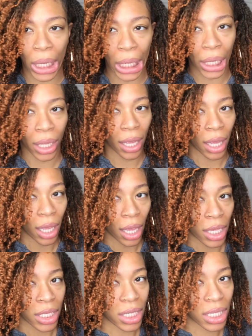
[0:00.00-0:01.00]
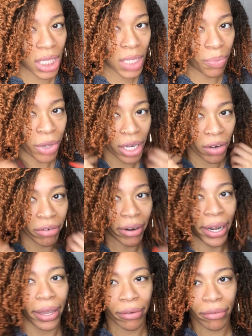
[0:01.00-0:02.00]
a spin
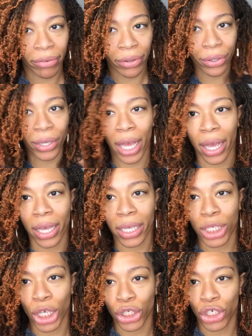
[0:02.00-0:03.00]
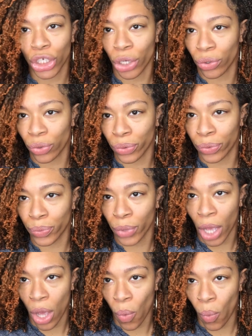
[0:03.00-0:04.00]
around for you guys and show you
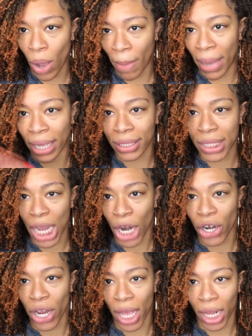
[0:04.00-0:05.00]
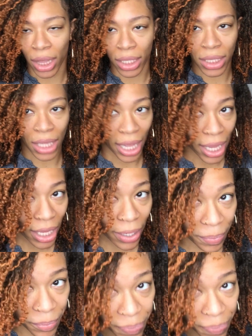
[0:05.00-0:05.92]
what my entire head looks like.